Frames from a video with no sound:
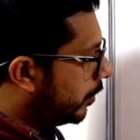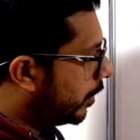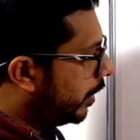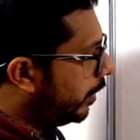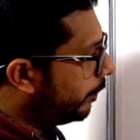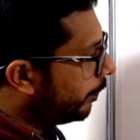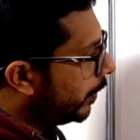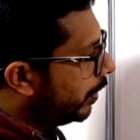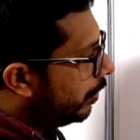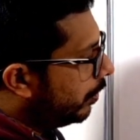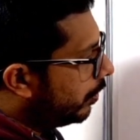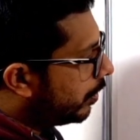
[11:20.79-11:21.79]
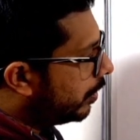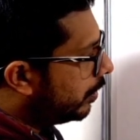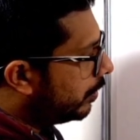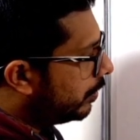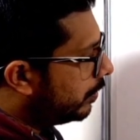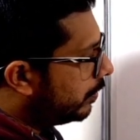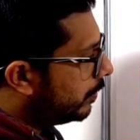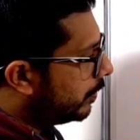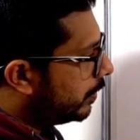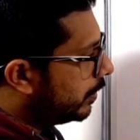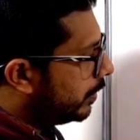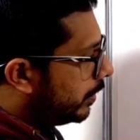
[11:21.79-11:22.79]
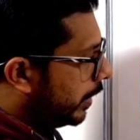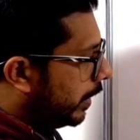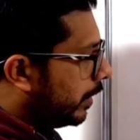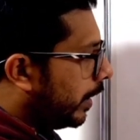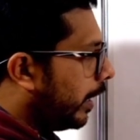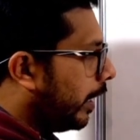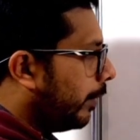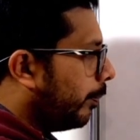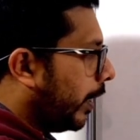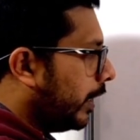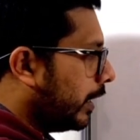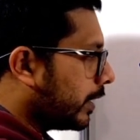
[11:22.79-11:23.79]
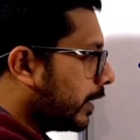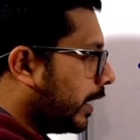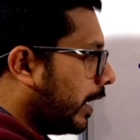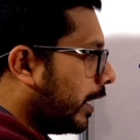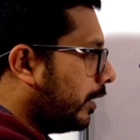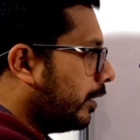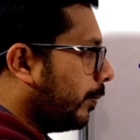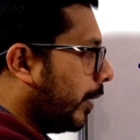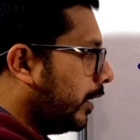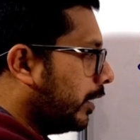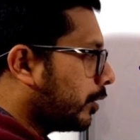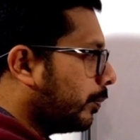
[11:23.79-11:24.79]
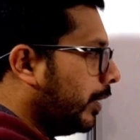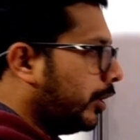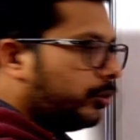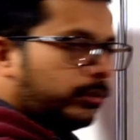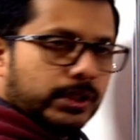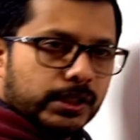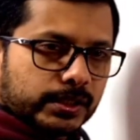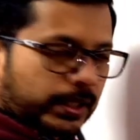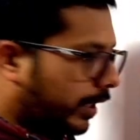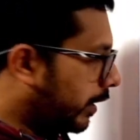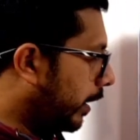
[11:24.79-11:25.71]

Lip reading: Okay, or take a minus a and minus b to this side,